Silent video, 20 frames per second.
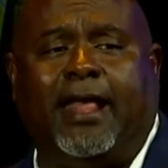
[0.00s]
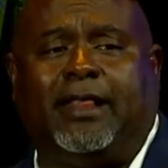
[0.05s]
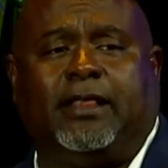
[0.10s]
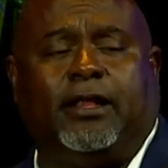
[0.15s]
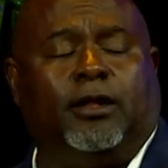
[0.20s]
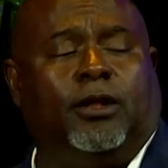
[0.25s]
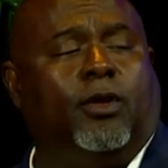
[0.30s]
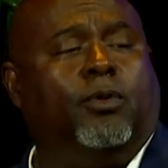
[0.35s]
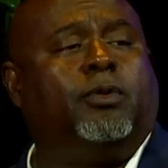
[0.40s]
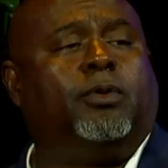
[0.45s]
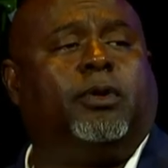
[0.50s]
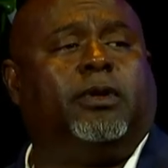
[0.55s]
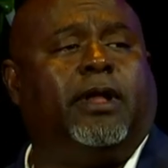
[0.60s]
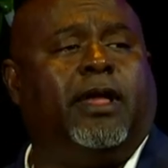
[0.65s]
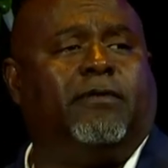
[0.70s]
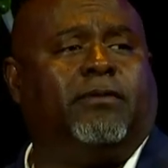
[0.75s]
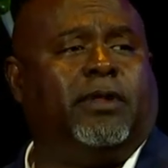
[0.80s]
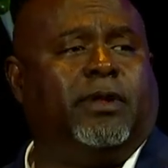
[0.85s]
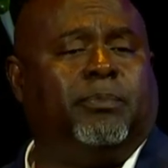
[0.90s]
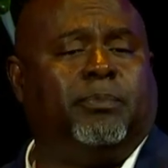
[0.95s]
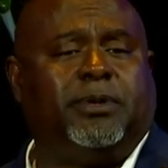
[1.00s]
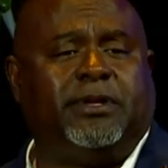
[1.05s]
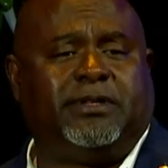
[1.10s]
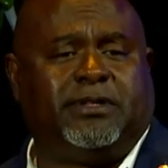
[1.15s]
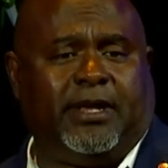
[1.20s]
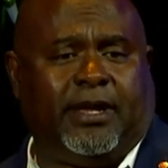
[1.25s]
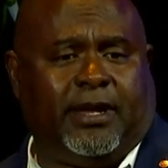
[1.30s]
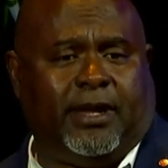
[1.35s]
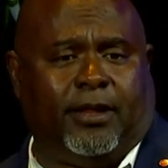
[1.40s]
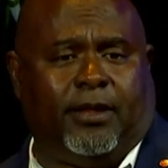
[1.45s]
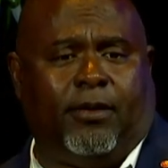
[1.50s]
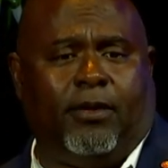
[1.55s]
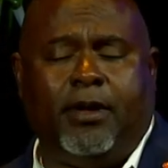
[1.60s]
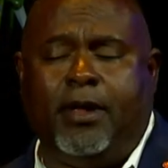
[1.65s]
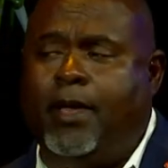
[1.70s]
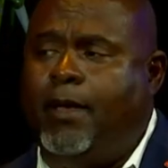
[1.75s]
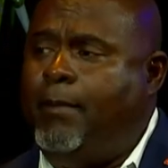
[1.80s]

at the local level in particular,